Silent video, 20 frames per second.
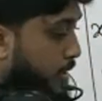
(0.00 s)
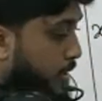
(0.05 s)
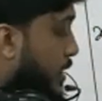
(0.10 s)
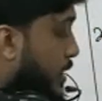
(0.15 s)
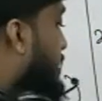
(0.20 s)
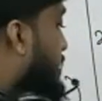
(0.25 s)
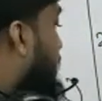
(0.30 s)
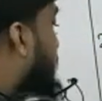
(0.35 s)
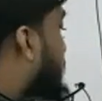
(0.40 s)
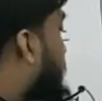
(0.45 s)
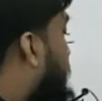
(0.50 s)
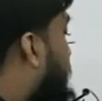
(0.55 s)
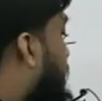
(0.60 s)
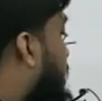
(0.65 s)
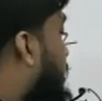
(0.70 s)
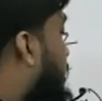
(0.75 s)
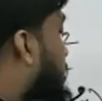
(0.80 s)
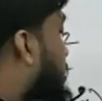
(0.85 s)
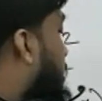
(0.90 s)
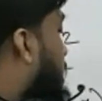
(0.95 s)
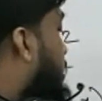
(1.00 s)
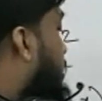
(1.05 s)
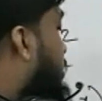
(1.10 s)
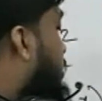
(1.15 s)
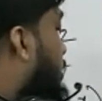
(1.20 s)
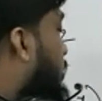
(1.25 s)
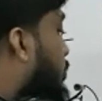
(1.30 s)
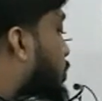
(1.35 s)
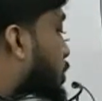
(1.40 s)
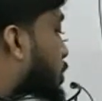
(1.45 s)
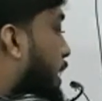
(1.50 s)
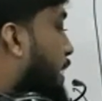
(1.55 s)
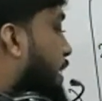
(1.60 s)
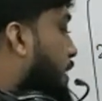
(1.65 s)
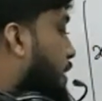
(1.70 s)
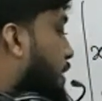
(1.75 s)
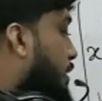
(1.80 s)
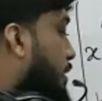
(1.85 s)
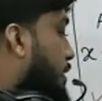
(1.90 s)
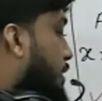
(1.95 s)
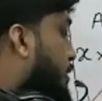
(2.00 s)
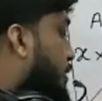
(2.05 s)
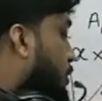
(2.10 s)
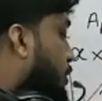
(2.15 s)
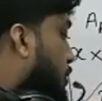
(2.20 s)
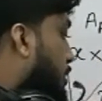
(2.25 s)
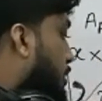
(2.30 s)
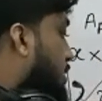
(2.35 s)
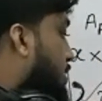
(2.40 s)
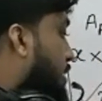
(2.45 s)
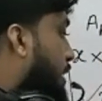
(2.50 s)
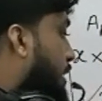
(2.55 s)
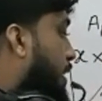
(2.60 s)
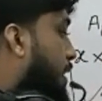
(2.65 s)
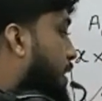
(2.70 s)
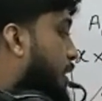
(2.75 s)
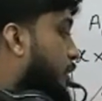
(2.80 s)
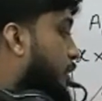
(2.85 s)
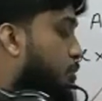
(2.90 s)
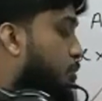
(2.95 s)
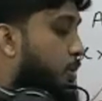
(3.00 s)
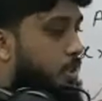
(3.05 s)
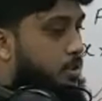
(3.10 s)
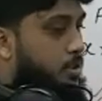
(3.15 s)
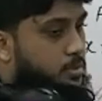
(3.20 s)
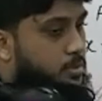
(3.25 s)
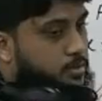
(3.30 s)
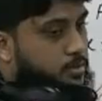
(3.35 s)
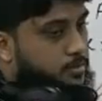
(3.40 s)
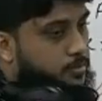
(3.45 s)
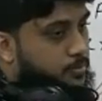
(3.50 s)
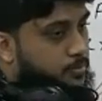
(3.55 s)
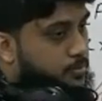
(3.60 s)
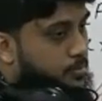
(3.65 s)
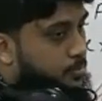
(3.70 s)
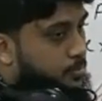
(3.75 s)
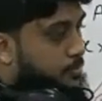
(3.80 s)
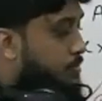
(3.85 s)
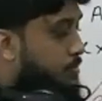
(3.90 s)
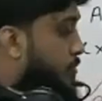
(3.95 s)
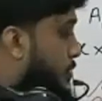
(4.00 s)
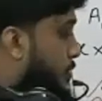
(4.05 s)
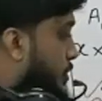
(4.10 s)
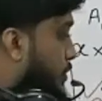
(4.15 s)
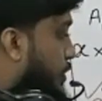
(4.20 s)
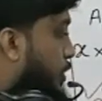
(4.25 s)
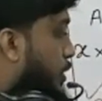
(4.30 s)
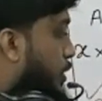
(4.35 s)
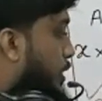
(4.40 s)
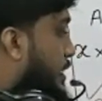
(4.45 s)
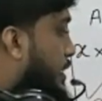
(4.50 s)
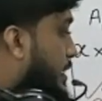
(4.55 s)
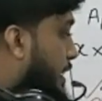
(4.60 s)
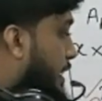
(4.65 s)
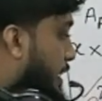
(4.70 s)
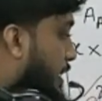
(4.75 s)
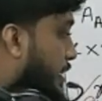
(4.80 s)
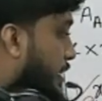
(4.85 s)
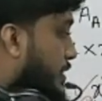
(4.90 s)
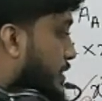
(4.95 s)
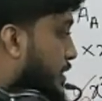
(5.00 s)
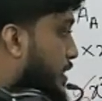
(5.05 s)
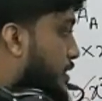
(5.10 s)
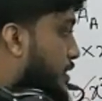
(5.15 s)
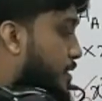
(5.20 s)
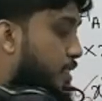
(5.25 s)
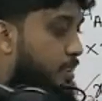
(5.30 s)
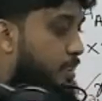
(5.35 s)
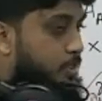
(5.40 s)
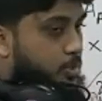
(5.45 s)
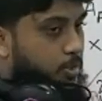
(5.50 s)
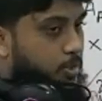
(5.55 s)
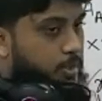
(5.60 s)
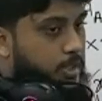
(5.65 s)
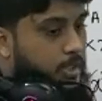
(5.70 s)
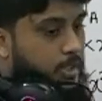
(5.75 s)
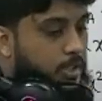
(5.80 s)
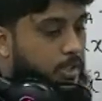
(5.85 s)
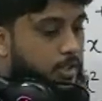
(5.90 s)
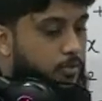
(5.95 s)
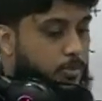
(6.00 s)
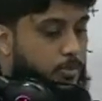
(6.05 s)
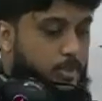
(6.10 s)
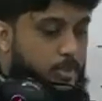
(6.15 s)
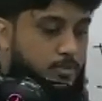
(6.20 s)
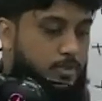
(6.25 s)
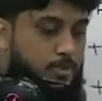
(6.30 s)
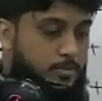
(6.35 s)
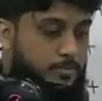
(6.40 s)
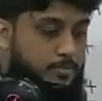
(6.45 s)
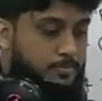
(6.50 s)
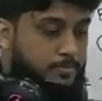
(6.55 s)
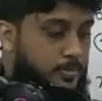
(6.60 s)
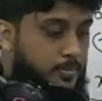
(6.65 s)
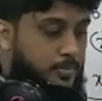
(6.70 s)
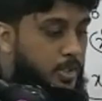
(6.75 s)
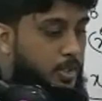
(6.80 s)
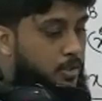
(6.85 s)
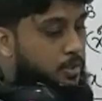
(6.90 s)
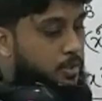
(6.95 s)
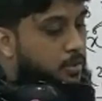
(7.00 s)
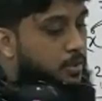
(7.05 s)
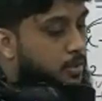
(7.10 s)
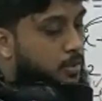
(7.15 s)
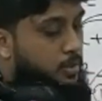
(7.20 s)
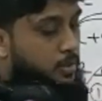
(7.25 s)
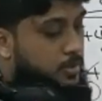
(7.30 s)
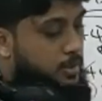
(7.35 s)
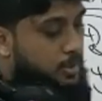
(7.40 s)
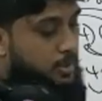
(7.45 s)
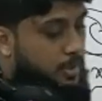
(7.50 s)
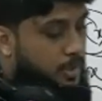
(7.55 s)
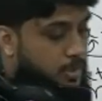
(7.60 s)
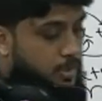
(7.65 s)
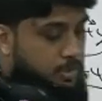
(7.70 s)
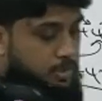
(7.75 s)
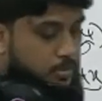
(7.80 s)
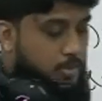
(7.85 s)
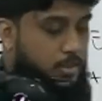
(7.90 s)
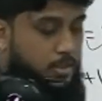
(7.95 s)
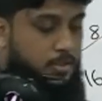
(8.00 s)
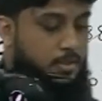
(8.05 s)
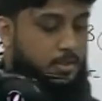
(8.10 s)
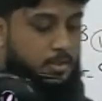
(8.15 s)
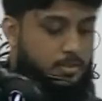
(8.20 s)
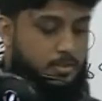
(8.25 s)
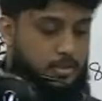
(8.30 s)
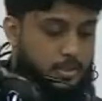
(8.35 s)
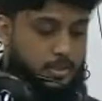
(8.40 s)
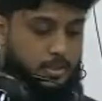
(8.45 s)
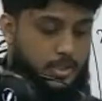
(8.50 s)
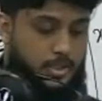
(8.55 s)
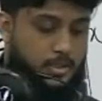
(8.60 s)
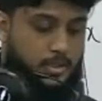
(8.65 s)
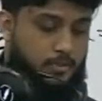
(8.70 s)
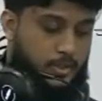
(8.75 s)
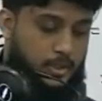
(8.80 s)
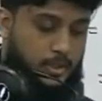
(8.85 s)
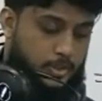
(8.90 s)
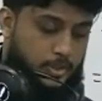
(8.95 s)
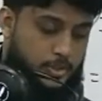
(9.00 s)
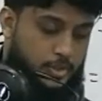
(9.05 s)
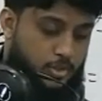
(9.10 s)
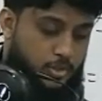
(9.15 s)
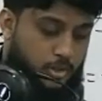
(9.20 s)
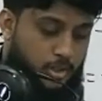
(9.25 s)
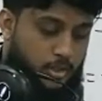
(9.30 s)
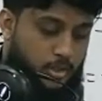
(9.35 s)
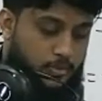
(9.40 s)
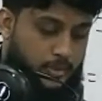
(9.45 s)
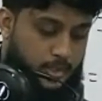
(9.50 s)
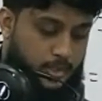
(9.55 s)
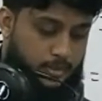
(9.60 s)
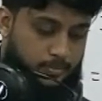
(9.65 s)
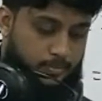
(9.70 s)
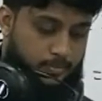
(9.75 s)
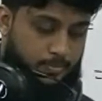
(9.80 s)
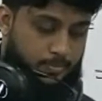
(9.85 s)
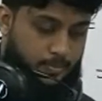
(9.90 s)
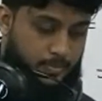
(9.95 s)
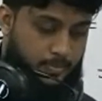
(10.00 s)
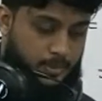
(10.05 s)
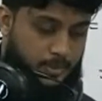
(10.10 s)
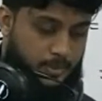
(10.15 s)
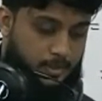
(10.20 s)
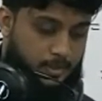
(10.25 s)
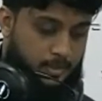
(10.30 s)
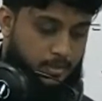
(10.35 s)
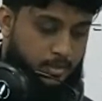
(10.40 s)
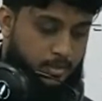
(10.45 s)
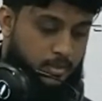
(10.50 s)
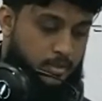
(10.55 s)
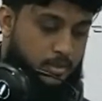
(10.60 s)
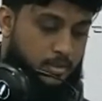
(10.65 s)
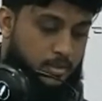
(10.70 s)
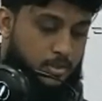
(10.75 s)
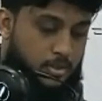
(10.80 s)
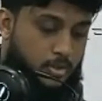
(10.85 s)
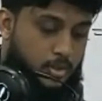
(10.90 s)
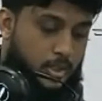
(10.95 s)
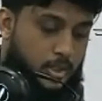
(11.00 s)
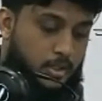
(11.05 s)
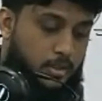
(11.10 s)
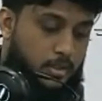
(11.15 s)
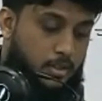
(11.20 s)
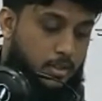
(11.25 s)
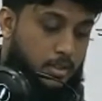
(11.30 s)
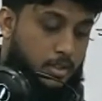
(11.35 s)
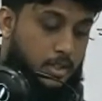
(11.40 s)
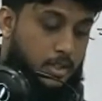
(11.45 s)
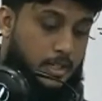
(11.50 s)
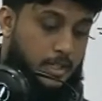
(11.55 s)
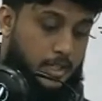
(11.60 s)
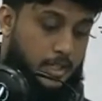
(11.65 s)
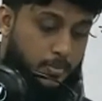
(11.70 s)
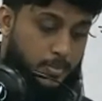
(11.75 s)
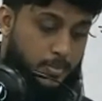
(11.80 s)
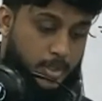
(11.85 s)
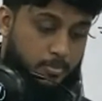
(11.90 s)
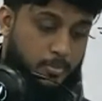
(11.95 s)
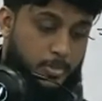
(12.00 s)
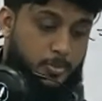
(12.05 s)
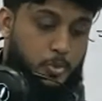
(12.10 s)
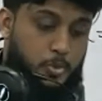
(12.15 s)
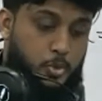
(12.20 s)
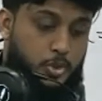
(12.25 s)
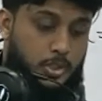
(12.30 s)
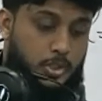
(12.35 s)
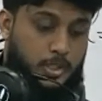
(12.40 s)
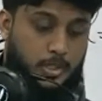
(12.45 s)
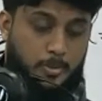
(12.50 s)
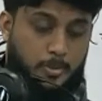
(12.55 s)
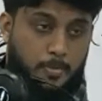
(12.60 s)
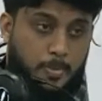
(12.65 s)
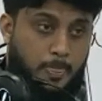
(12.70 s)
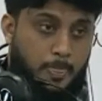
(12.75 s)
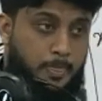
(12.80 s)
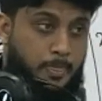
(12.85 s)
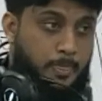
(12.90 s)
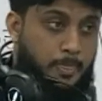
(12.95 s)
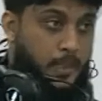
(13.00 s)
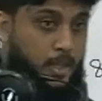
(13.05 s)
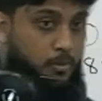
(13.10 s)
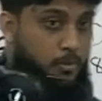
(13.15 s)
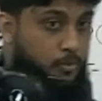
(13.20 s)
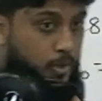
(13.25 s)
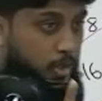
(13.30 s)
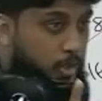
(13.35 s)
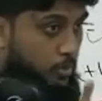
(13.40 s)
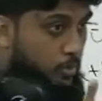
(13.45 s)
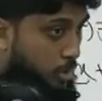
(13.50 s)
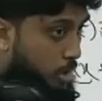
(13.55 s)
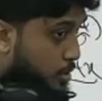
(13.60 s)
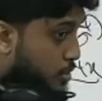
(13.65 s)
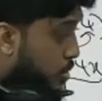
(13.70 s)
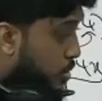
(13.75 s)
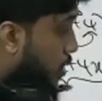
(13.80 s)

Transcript: they haven't given marks. For writing this, so this, they didn't give marks. For checking these things only, they gave marks. Then the next one is when you're solving. Okay. Remember, Puta, when we are solving,